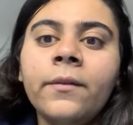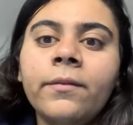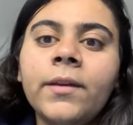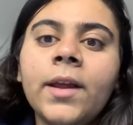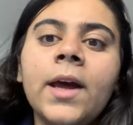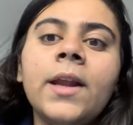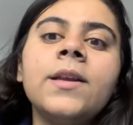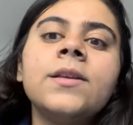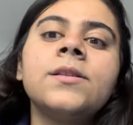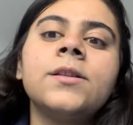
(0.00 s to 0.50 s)

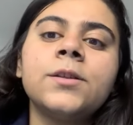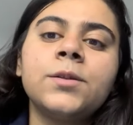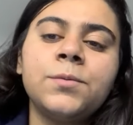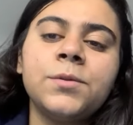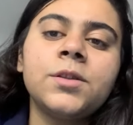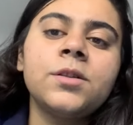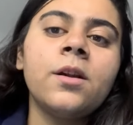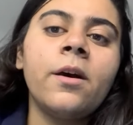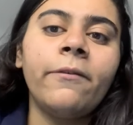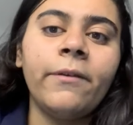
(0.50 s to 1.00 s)
There is
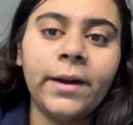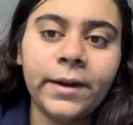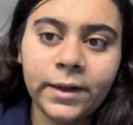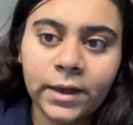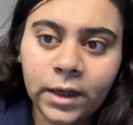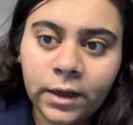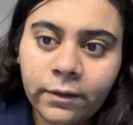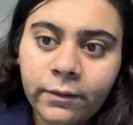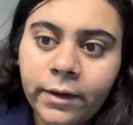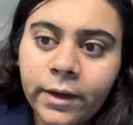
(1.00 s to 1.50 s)
suspicion of
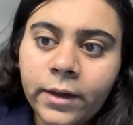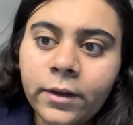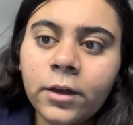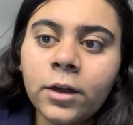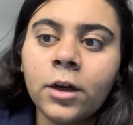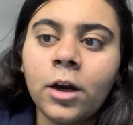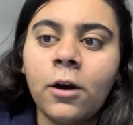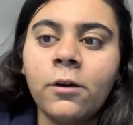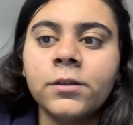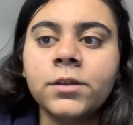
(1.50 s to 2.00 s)
adultery, the
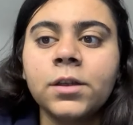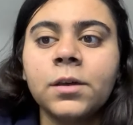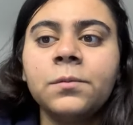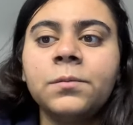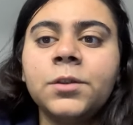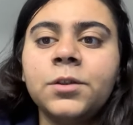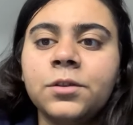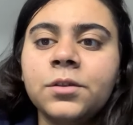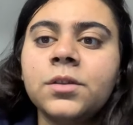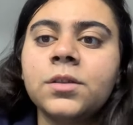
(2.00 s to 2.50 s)
grounds
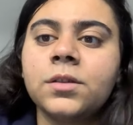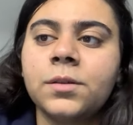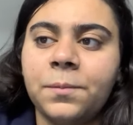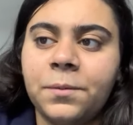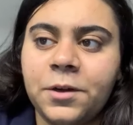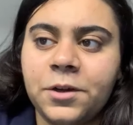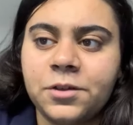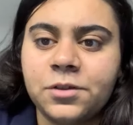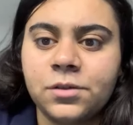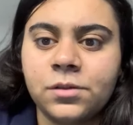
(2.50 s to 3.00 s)
of judicial
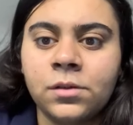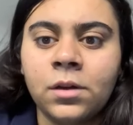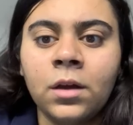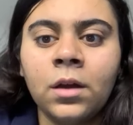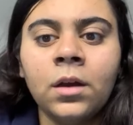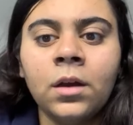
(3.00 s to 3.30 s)
separation.